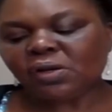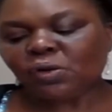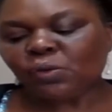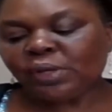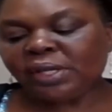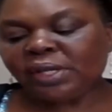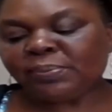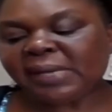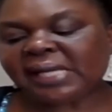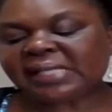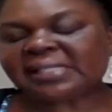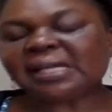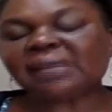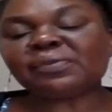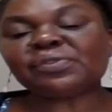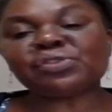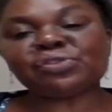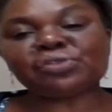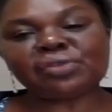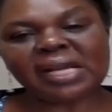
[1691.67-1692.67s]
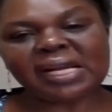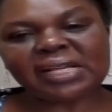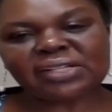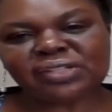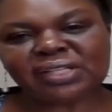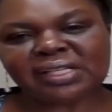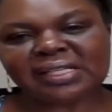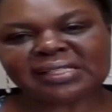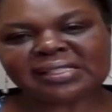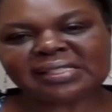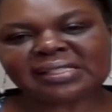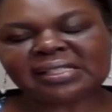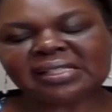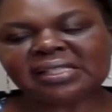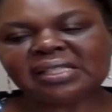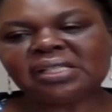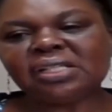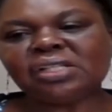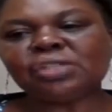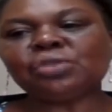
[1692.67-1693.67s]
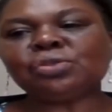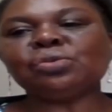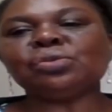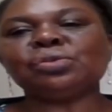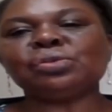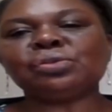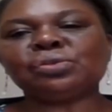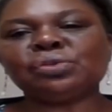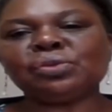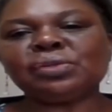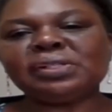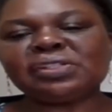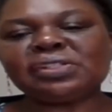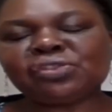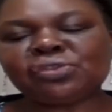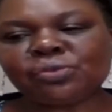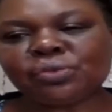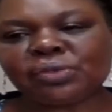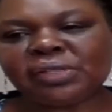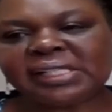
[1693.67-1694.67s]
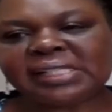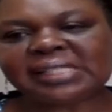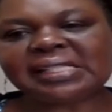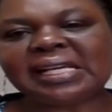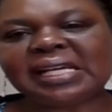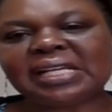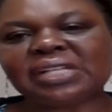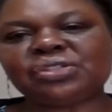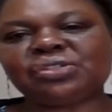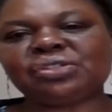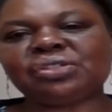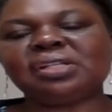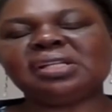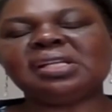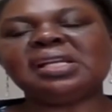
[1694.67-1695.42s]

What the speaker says: We must have structures to research